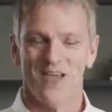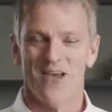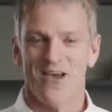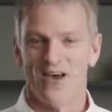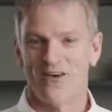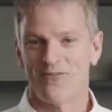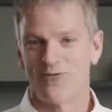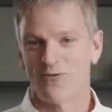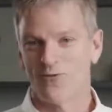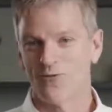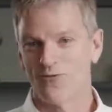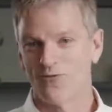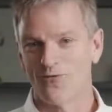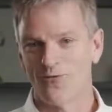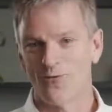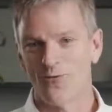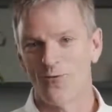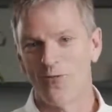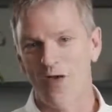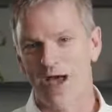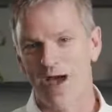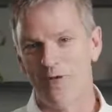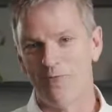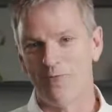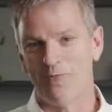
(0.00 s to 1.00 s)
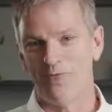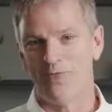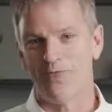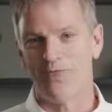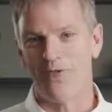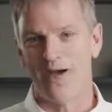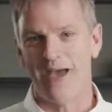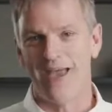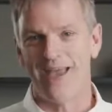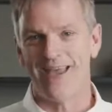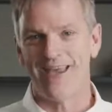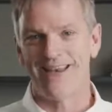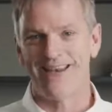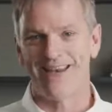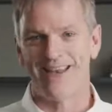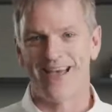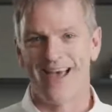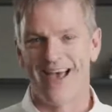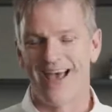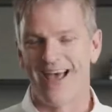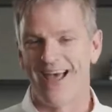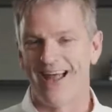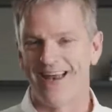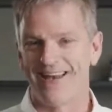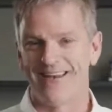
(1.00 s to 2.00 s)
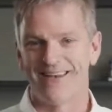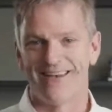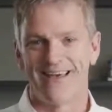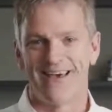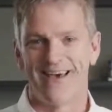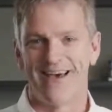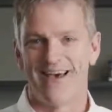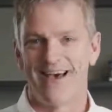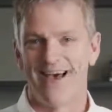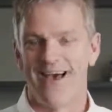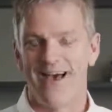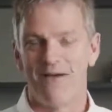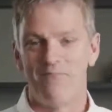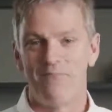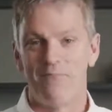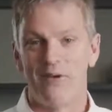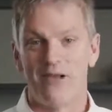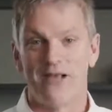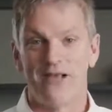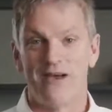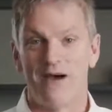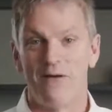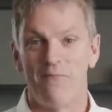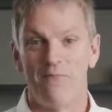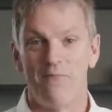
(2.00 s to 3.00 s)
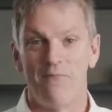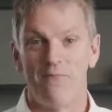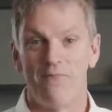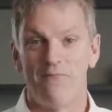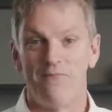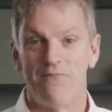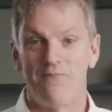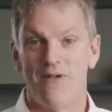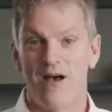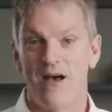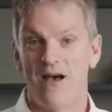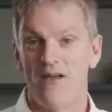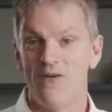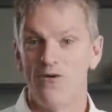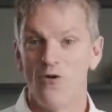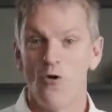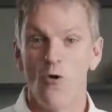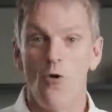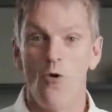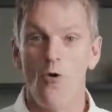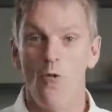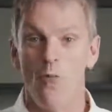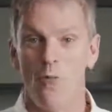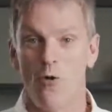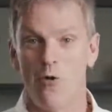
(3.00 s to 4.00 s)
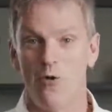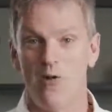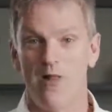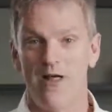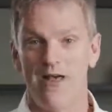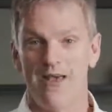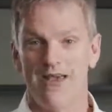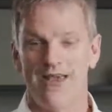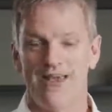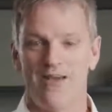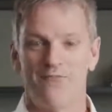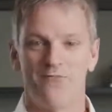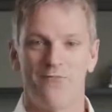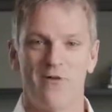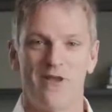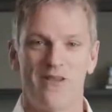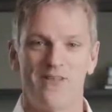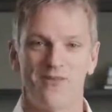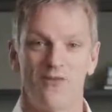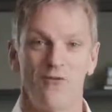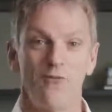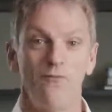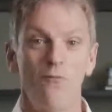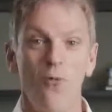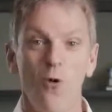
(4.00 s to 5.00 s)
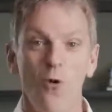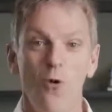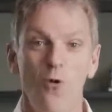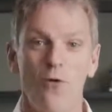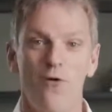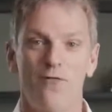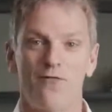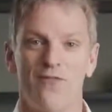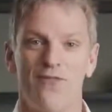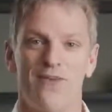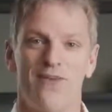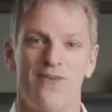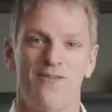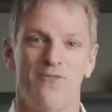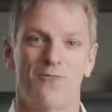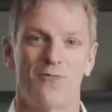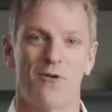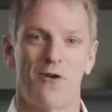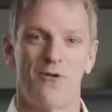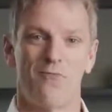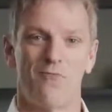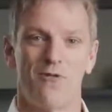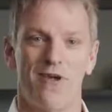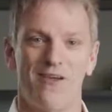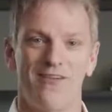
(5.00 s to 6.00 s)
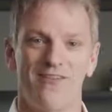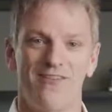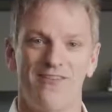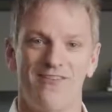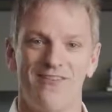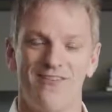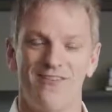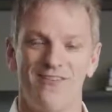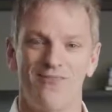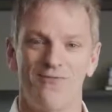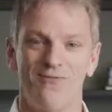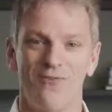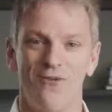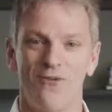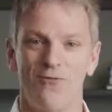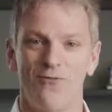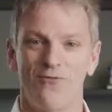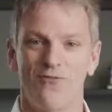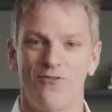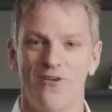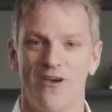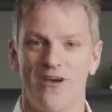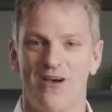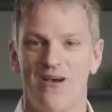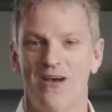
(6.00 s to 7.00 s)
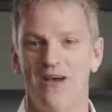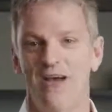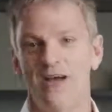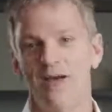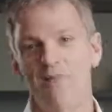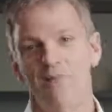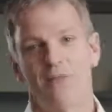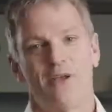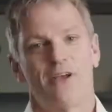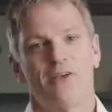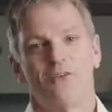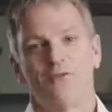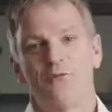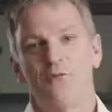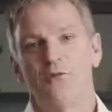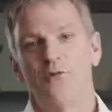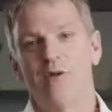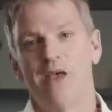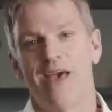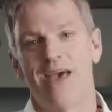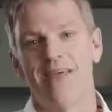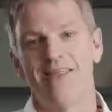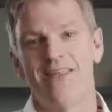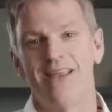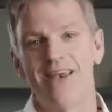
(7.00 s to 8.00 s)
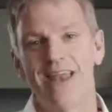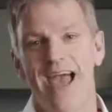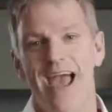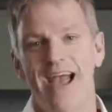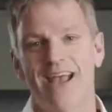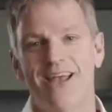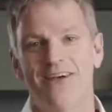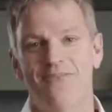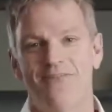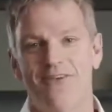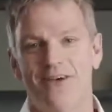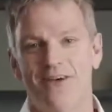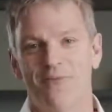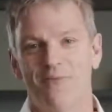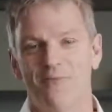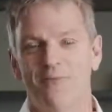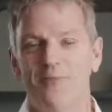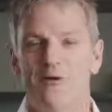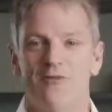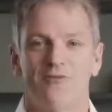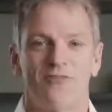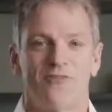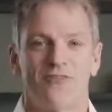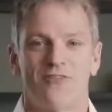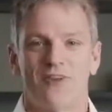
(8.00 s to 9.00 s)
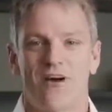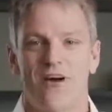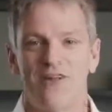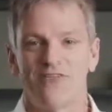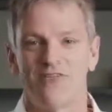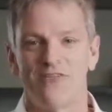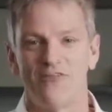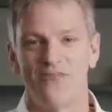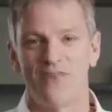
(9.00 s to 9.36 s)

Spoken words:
Of course, all that will fade and become normal if we do more of these sprint races in the future, because we'll get the knack of it and we'll start to